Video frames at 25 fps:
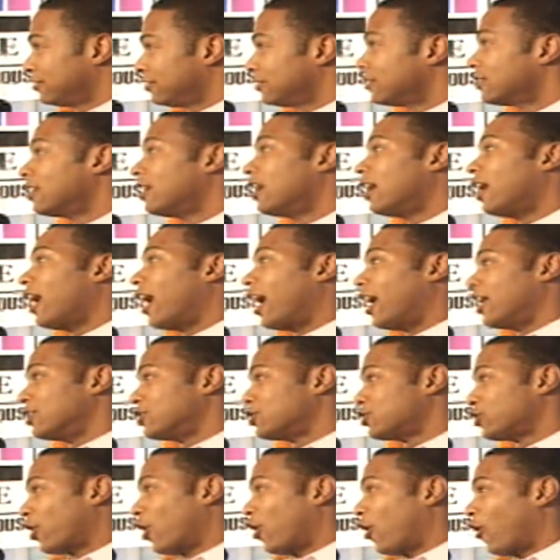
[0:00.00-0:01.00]
Mm. And
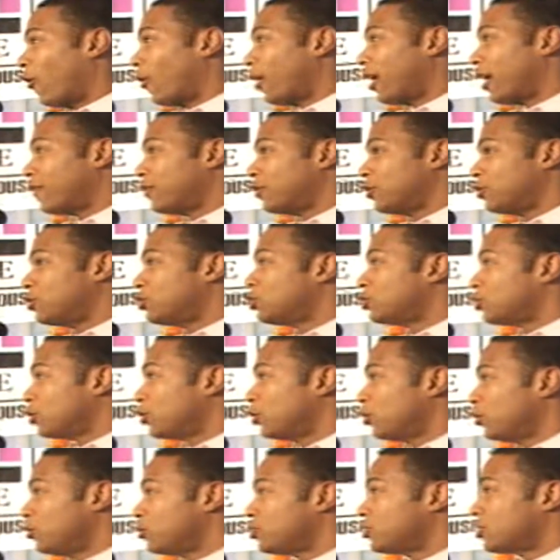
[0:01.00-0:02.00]
so if you
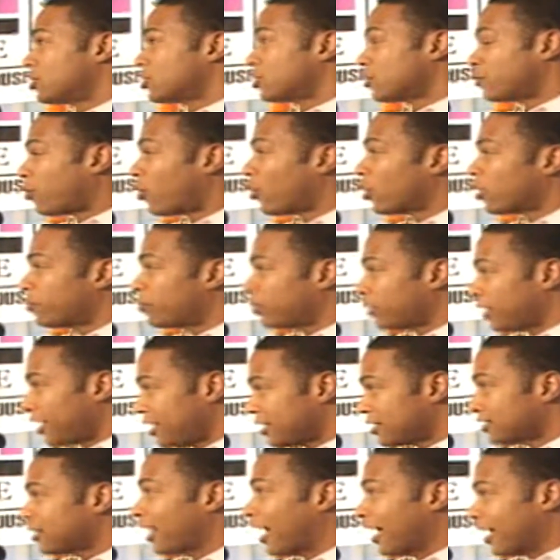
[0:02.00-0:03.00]
choose to support a
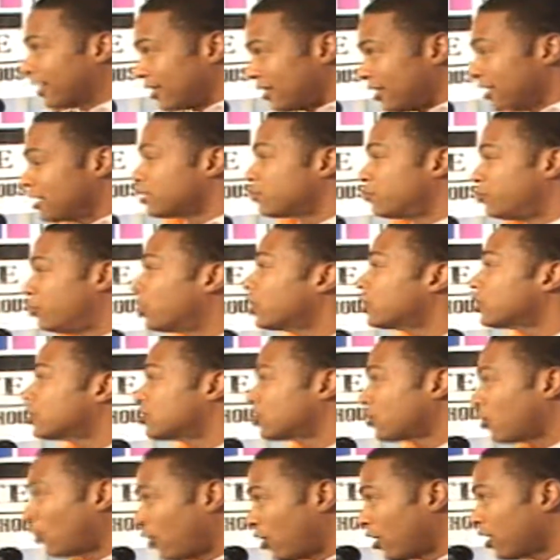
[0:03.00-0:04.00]
place like this
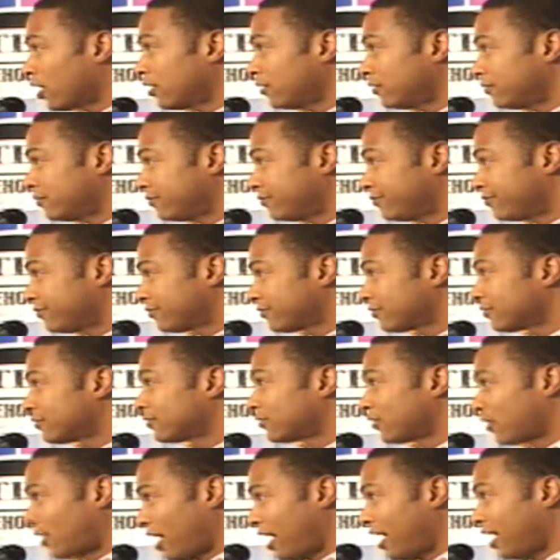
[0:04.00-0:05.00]
bookstore,
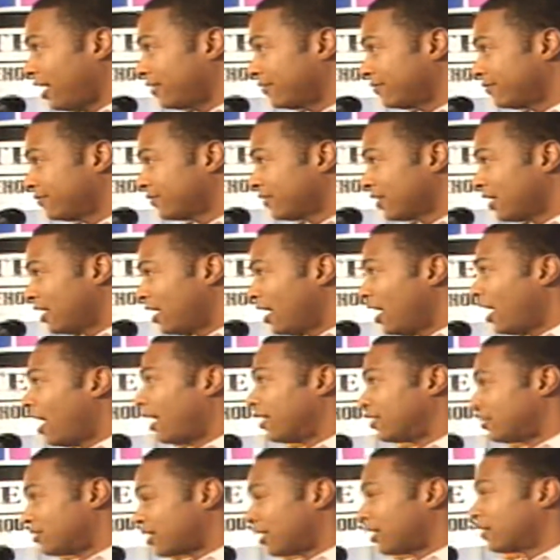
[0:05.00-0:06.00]
right,
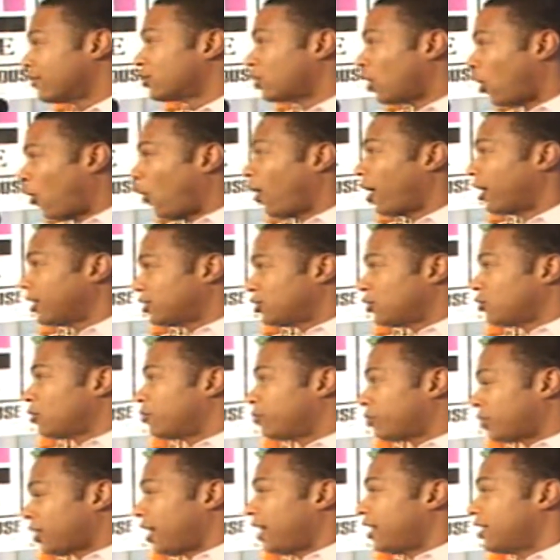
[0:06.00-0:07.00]
instead of going to
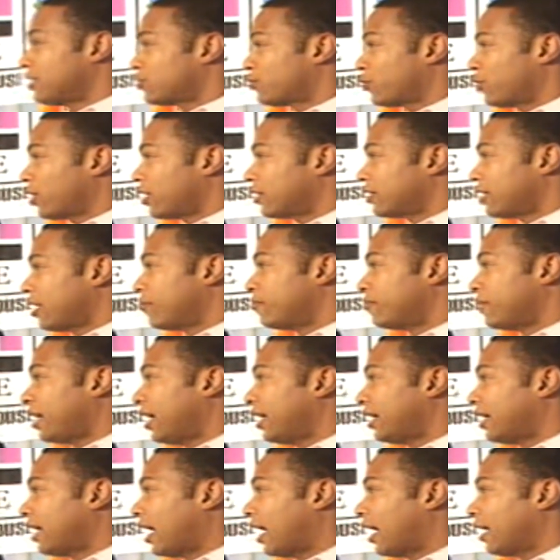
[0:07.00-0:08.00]
a place where that
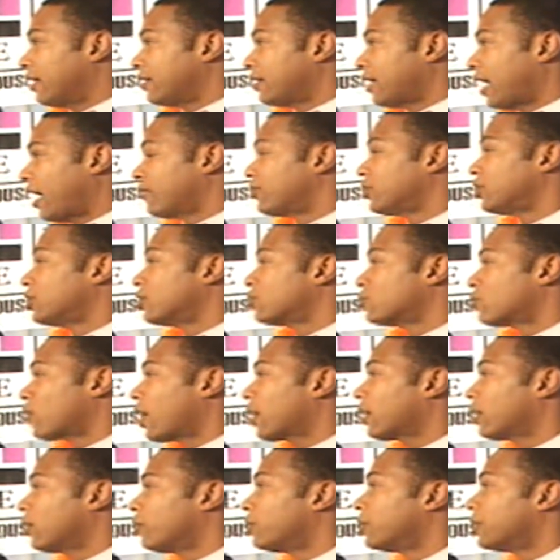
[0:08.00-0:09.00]
may not have a good
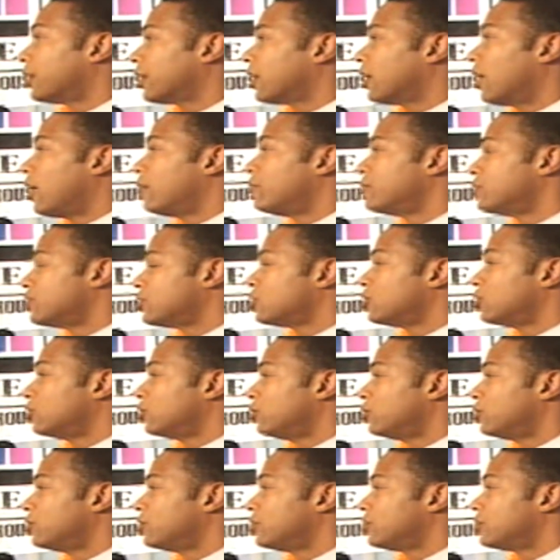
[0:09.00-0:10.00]
record when it comes
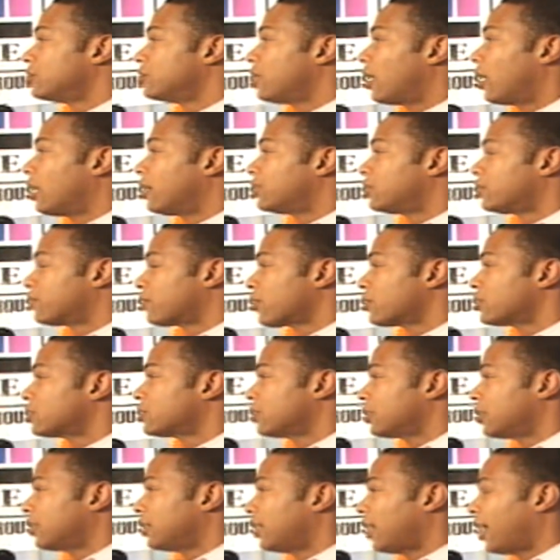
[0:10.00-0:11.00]
to uh,
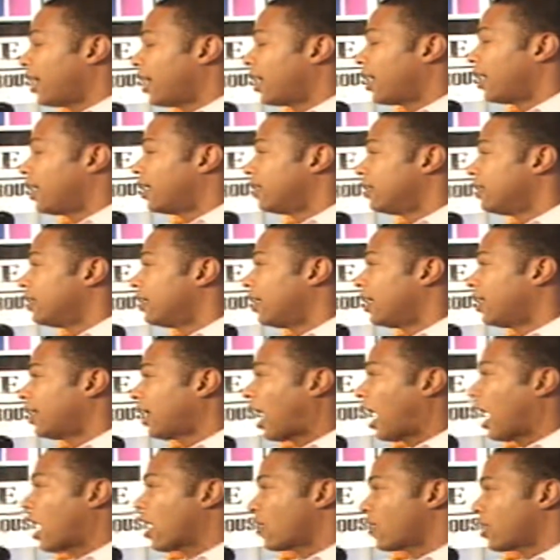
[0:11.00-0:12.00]
diversity and, and
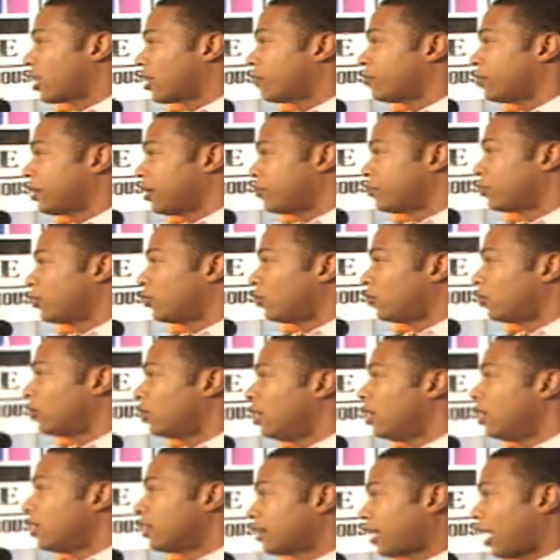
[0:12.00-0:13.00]
hiring people,
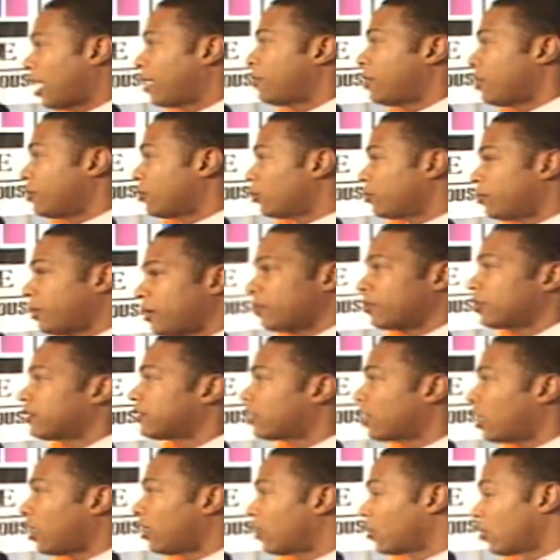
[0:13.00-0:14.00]
gay people, people
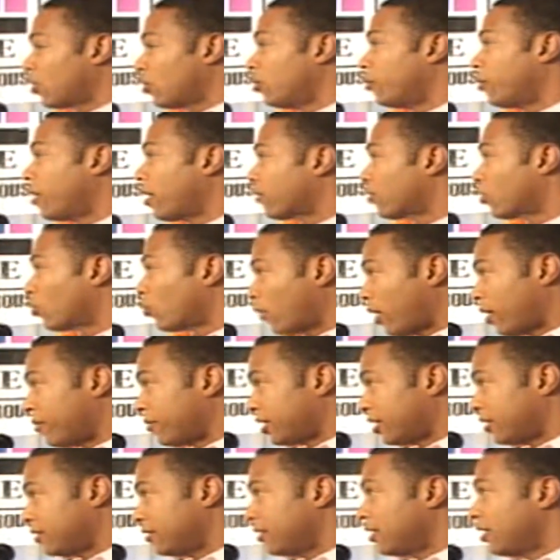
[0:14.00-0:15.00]
of color, whomever,
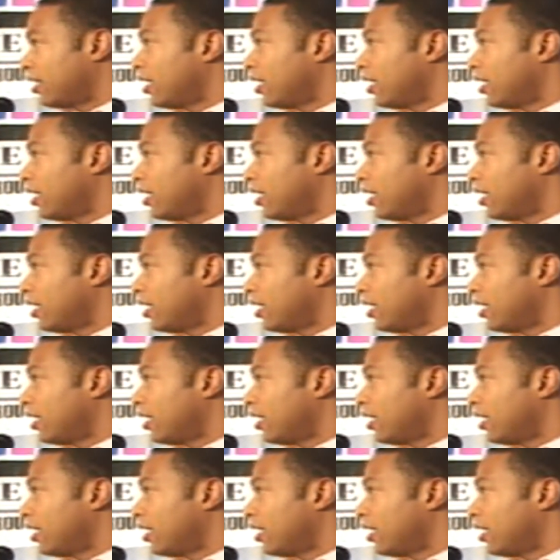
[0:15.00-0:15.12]
women,